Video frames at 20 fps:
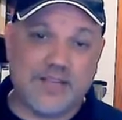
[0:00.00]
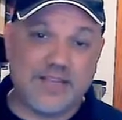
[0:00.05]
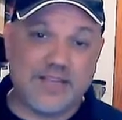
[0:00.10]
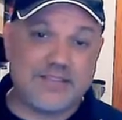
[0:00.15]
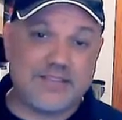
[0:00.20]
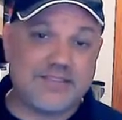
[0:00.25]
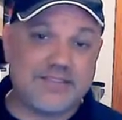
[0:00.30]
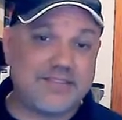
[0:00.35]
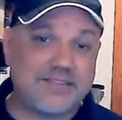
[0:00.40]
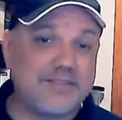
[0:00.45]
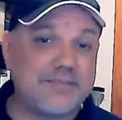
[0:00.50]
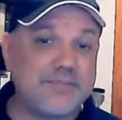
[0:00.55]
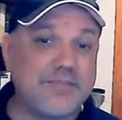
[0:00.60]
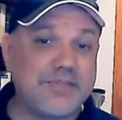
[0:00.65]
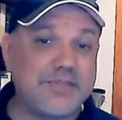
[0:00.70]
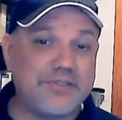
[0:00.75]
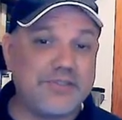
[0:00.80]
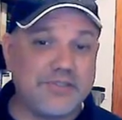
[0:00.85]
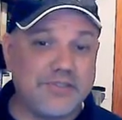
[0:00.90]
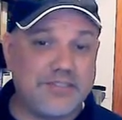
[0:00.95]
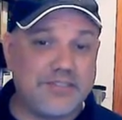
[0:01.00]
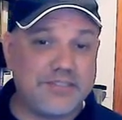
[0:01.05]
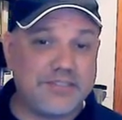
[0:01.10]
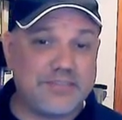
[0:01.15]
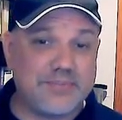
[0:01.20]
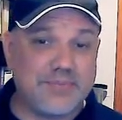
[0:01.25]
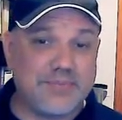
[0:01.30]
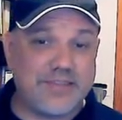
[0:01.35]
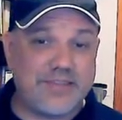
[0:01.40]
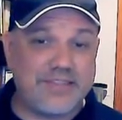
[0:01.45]
It's the spiritual
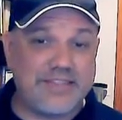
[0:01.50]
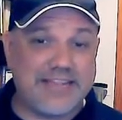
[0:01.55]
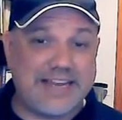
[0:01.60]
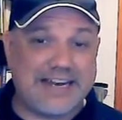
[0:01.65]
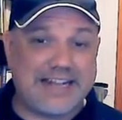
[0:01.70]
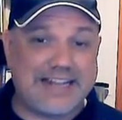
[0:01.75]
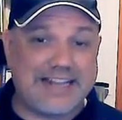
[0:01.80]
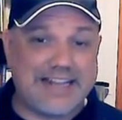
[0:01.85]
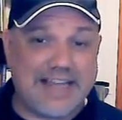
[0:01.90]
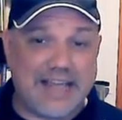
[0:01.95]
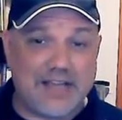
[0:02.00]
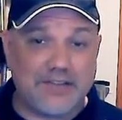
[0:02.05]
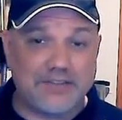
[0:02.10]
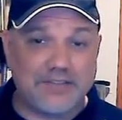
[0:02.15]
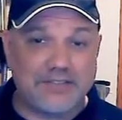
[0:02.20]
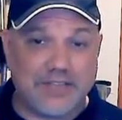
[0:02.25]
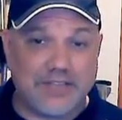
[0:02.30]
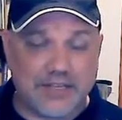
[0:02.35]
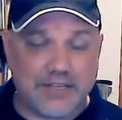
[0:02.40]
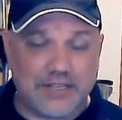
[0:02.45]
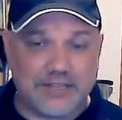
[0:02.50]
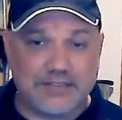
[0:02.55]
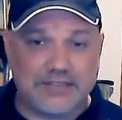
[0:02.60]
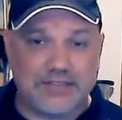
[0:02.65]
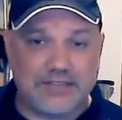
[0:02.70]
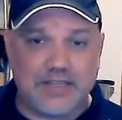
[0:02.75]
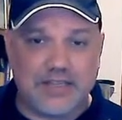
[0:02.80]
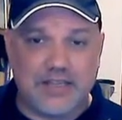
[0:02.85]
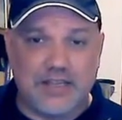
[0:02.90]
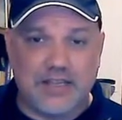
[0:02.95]
discipline that allows
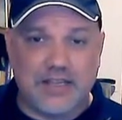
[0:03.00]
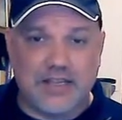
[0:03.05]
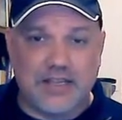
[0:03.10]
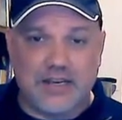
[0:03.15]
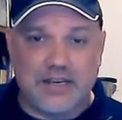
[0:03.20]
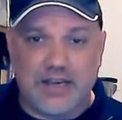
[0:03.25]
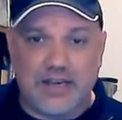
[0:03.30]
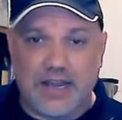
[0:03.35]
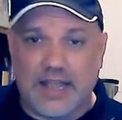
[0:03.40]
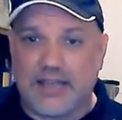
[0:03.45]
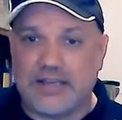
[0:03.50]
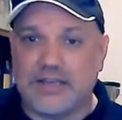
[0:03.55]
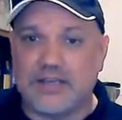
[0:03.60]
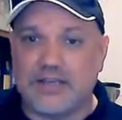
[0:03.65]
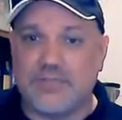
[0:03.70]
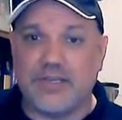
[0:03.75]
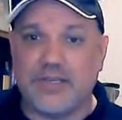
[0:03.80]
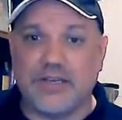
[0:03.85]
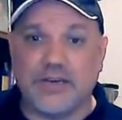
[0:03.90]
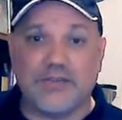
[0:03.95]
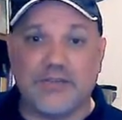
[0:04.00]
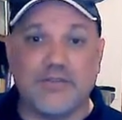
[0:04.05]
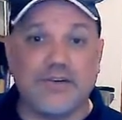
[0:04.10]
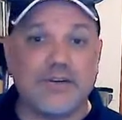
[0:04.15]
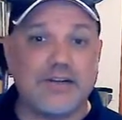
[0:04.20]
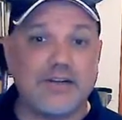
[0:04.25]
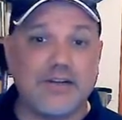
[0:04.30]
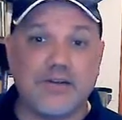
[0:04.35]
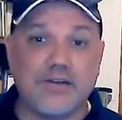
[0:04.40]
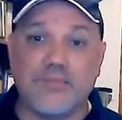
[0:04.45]
us not to be
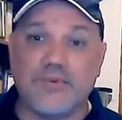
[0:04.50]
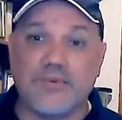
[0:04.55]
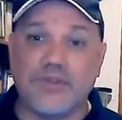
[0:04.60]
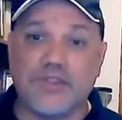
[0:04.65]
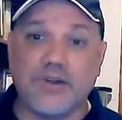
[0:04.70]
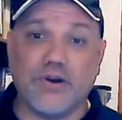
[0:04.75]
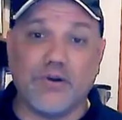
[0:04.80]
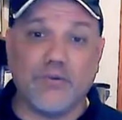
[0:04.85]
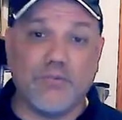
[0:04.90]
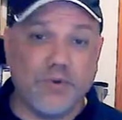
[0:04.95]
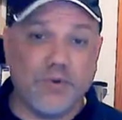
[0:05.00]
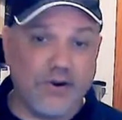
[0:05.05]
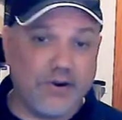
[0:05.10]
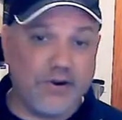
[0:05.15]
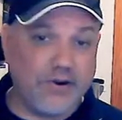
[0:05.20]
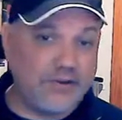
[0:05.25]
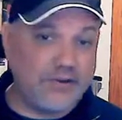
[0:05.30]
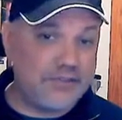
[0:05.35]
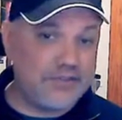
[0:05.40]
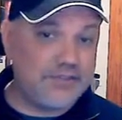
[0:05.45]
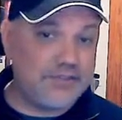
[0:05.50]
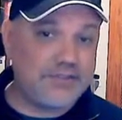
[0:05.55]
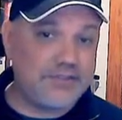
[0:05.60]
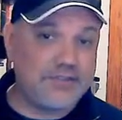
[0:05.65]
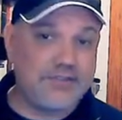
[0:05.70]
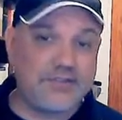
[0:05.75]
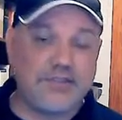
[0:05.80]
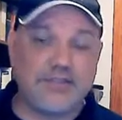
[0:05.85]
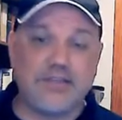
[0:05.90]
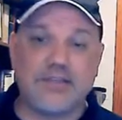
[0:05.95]
overcome with our
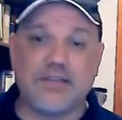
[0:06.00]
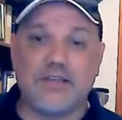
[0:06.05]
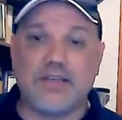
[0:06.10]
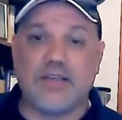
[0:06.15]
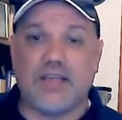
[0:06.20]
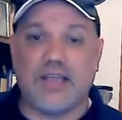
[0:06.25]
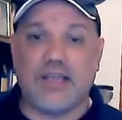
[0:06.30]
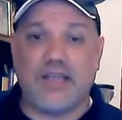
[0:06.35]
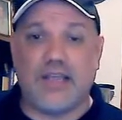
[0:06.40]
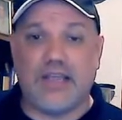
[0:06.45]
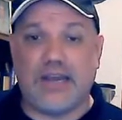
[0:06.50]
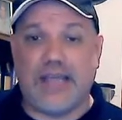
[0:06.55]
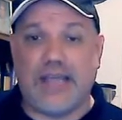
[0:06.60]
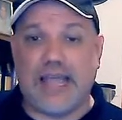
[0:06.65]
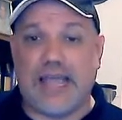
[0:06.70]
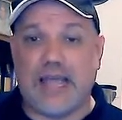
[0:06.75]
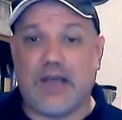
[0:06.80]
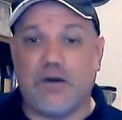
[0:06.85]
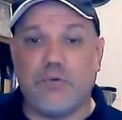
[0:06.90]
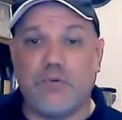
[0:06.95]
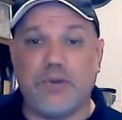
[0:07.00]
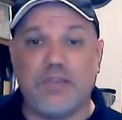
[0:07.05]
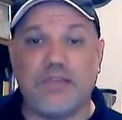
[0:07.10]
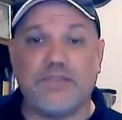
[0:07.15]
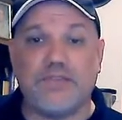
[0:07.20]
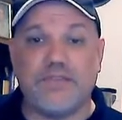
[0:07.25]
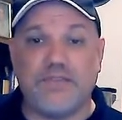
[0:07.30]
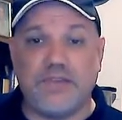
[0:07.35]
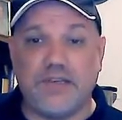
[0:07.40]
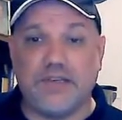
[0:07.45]
words and how we
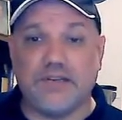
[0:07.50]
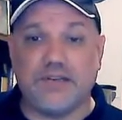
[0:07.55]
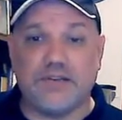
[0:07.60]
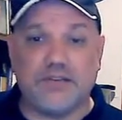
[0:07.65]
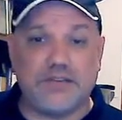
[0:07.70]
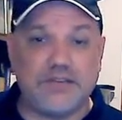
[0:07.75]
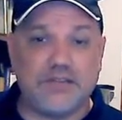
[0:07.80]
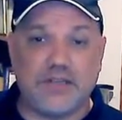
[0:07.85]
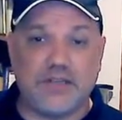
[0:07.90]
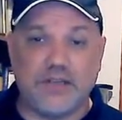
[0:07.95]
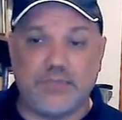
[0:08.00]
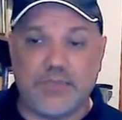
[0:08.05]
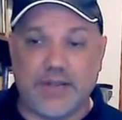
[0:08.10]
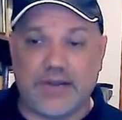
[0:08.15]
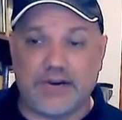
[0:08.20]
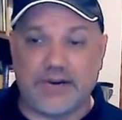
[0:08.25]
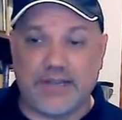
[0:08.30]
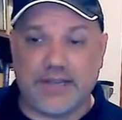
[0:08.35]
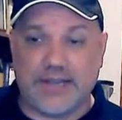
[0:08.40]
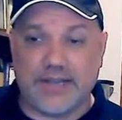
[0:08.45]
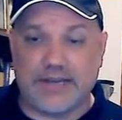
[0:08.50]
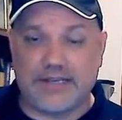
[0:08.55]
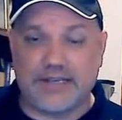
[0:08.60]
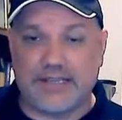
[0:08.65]
feel about God.